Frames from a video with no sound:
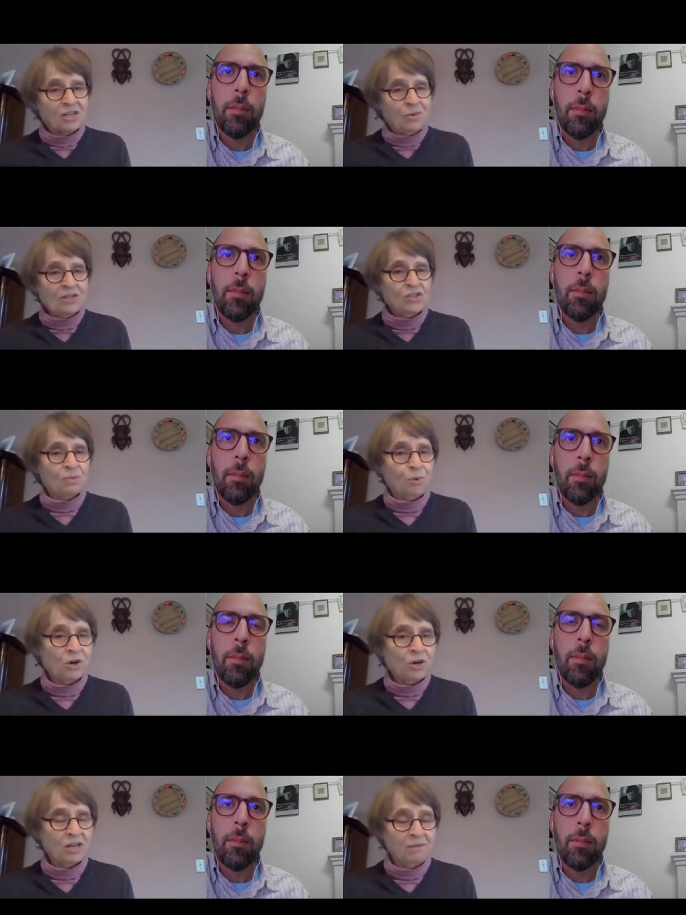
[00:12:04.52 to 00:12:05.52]

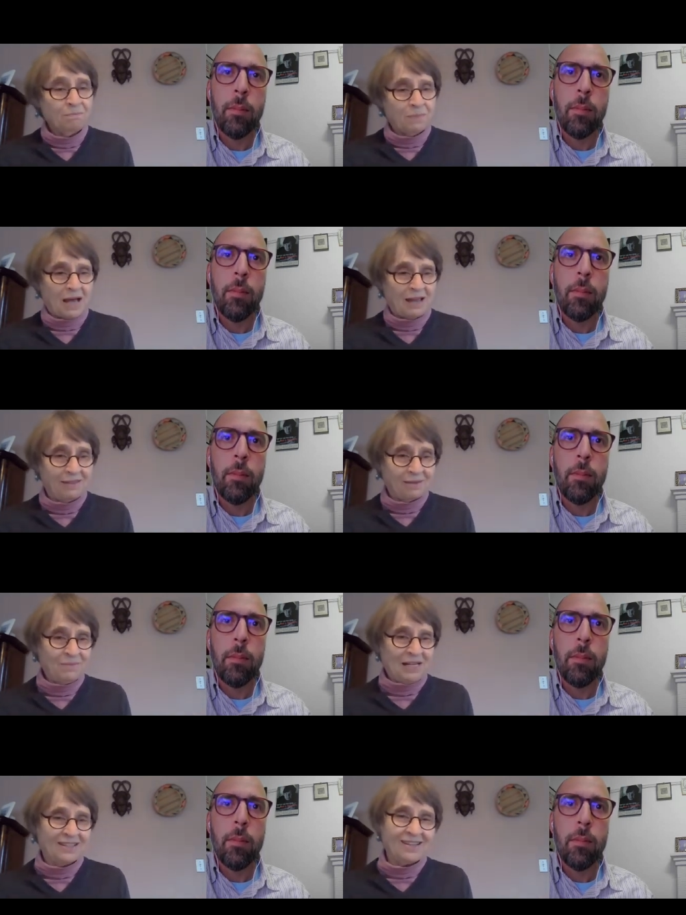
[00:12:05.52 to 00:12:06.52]
Speaker 1: supported by the
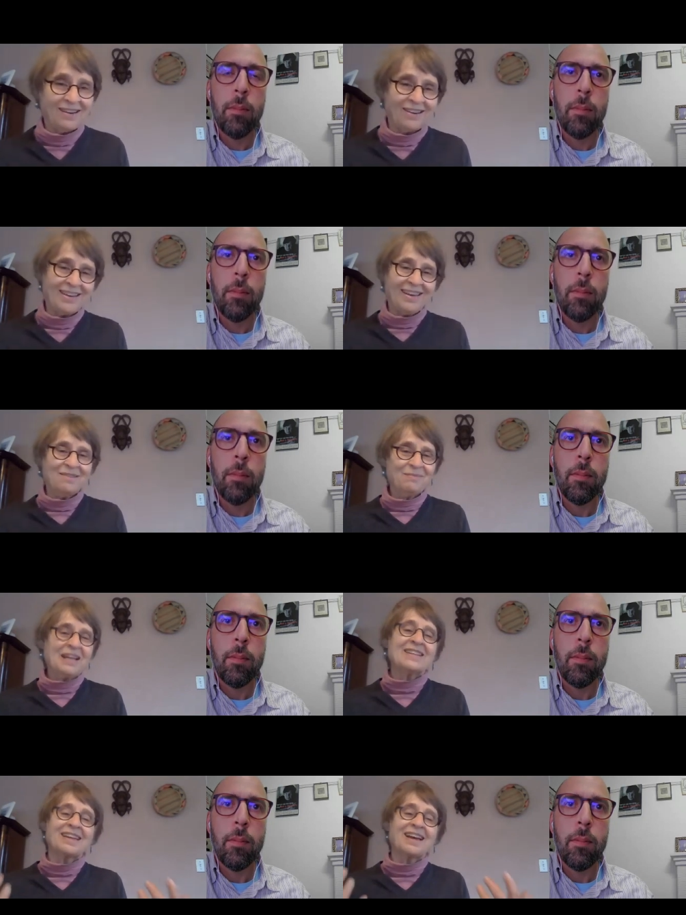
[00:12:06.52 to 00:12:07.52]
military but
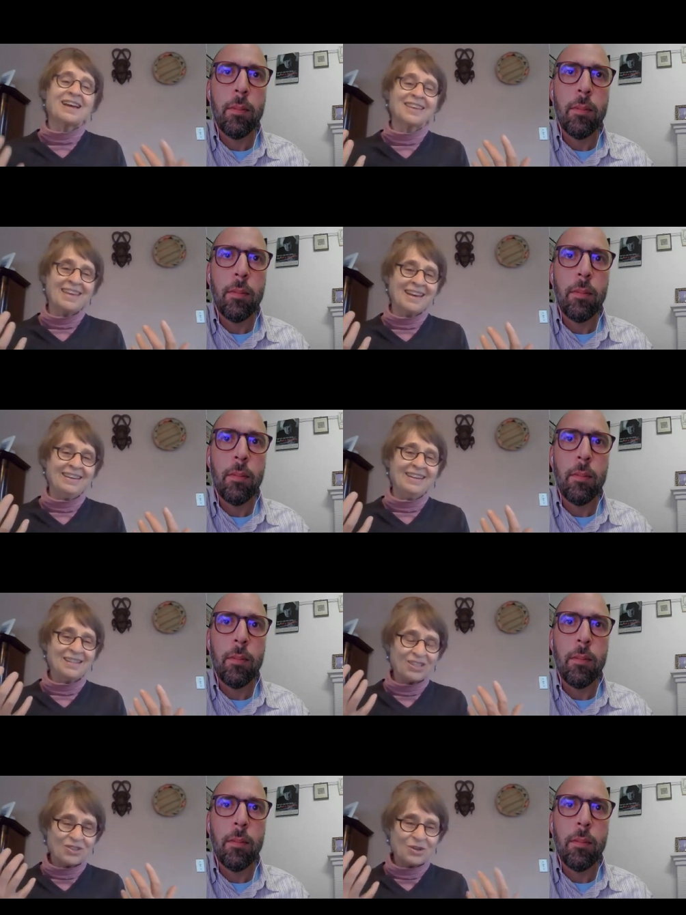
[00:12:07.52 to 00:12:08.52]
it, again,
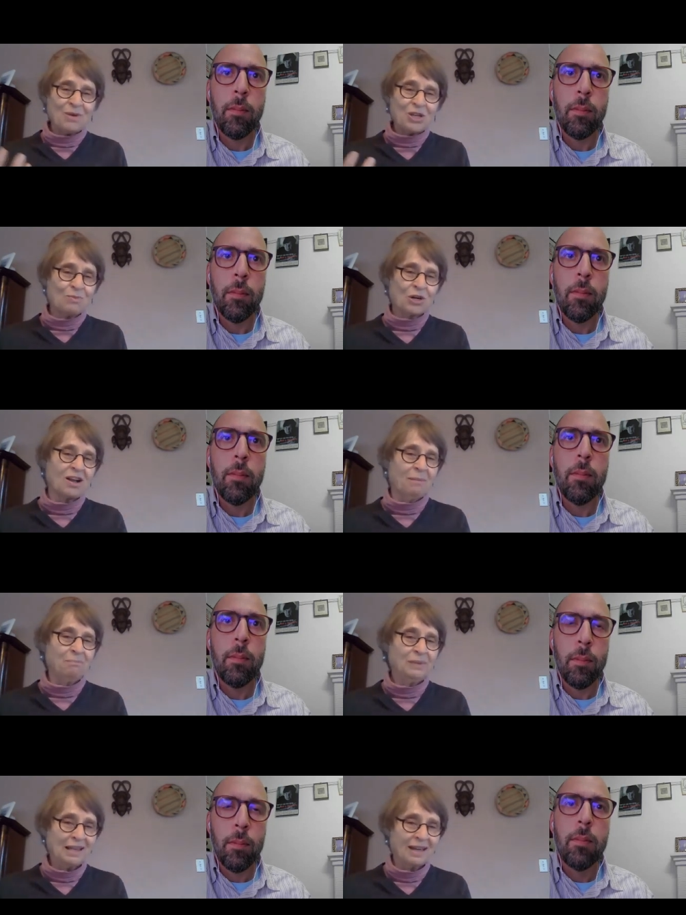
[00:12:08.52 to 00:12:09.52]
it's so much more
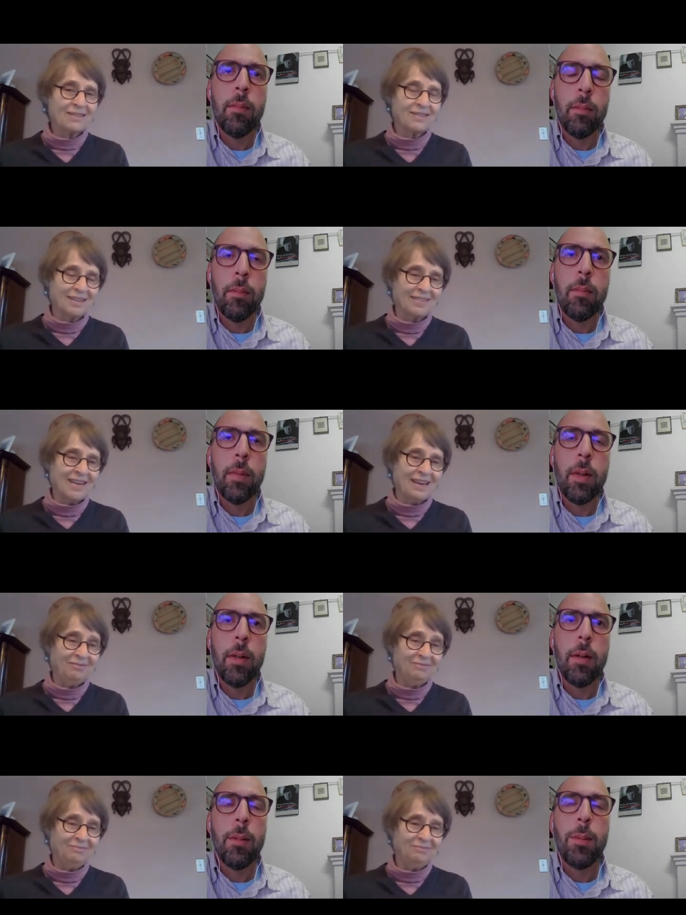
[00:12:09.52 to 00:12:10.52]
complex than that.
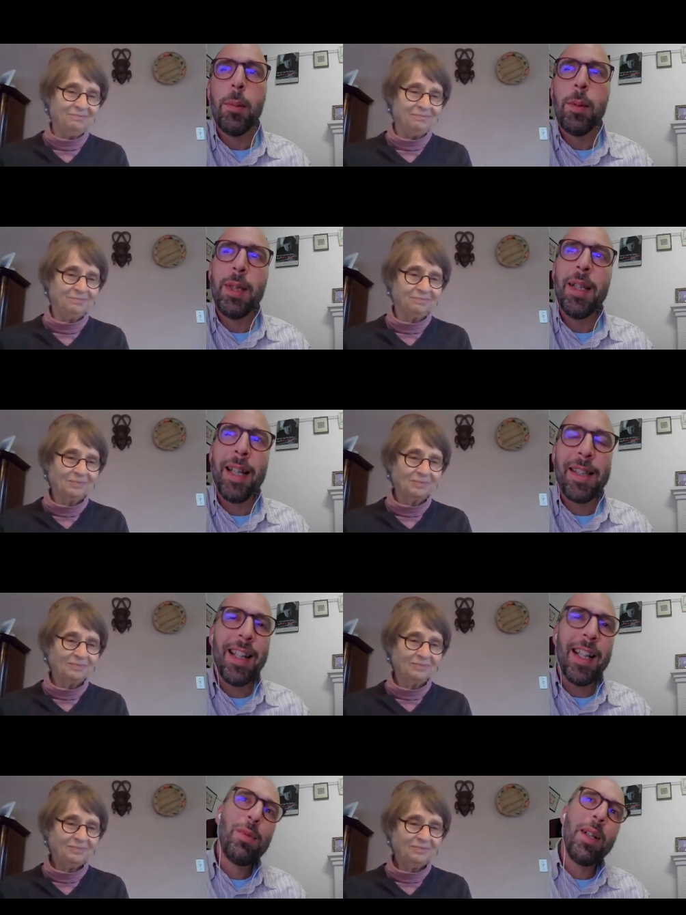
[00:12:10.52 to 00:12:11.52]
Speaker 2: But, we see that
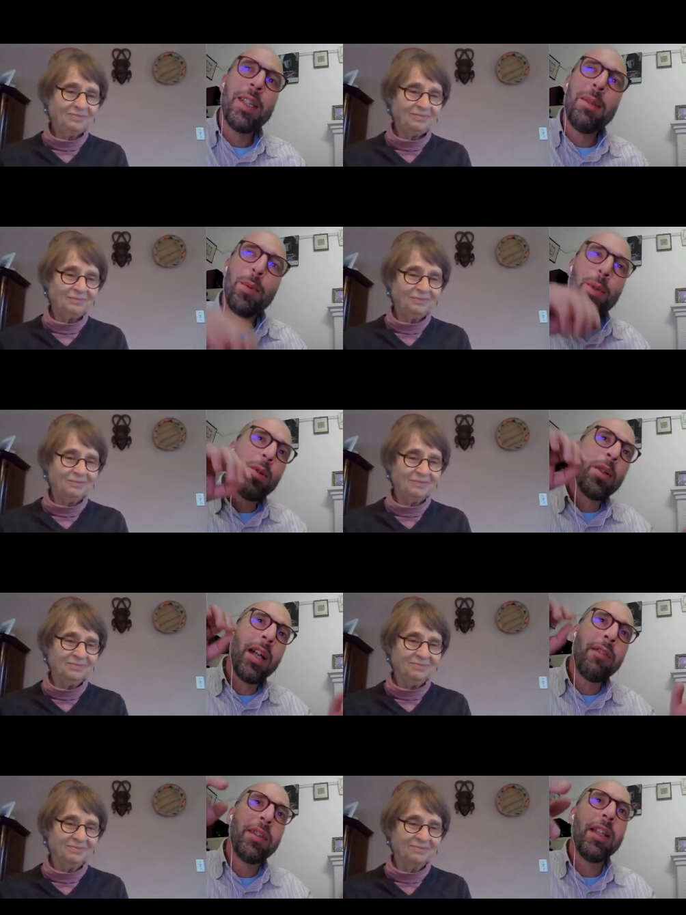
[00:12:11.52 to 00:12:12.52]
that's why it's important to
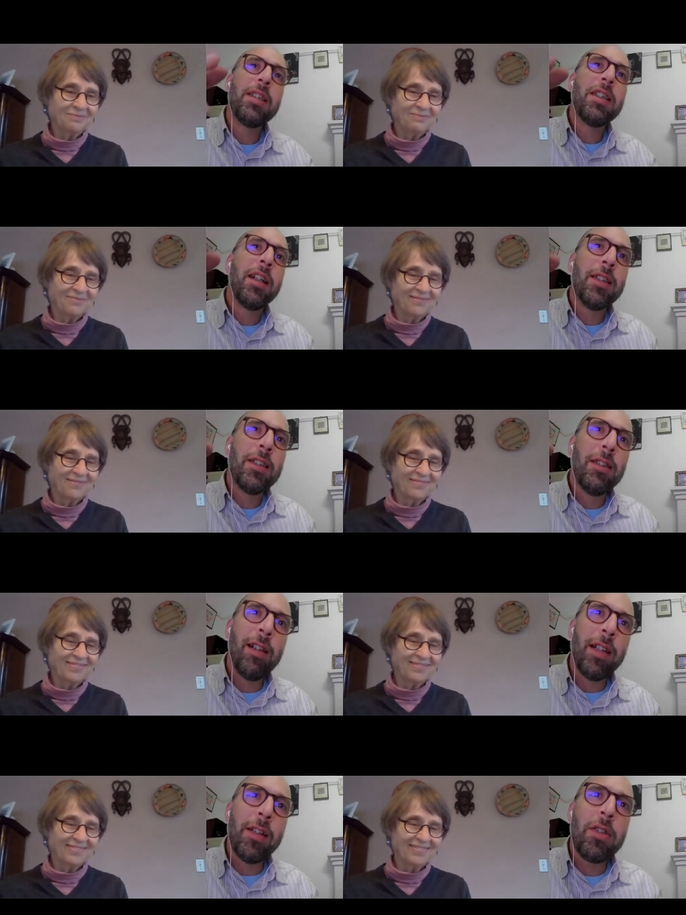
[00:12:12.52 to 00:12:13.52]
have an insider's
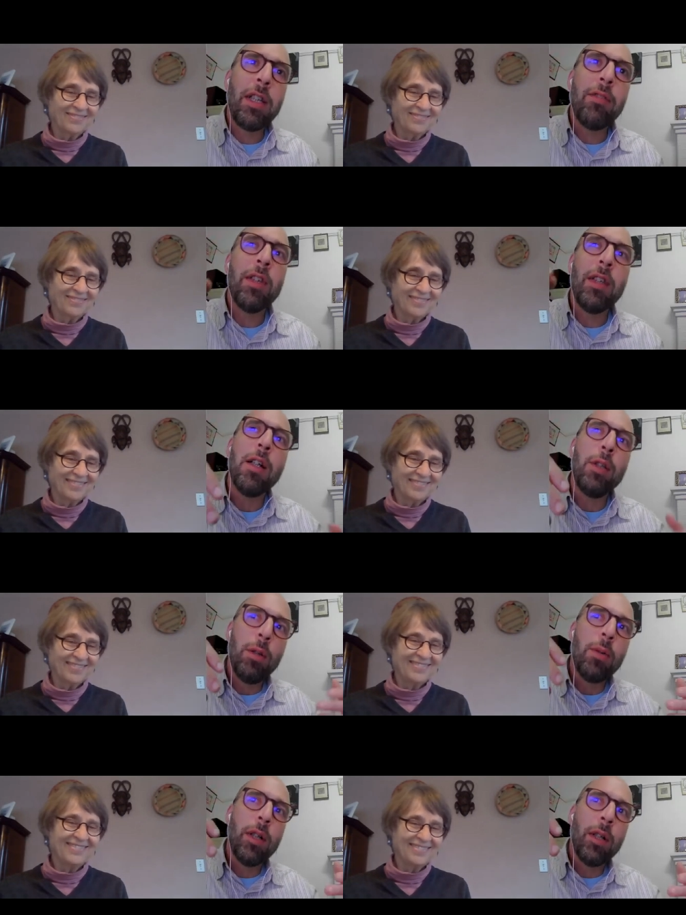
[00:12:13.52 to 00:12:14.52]
knowledge, even though
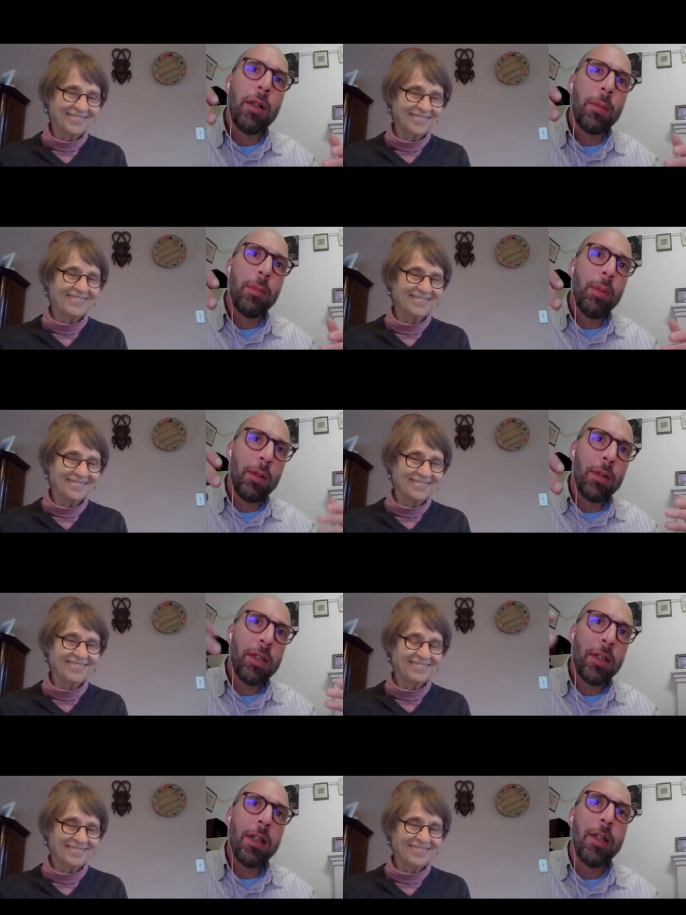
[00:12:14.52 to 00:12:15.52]
you are, you know,
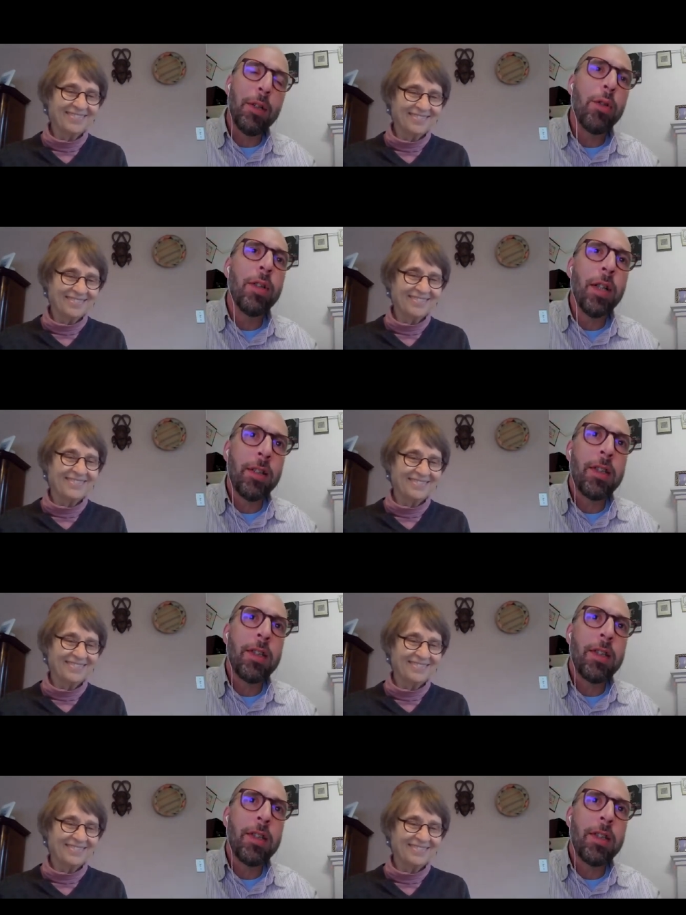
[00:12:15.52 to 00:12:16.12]
sitting in the United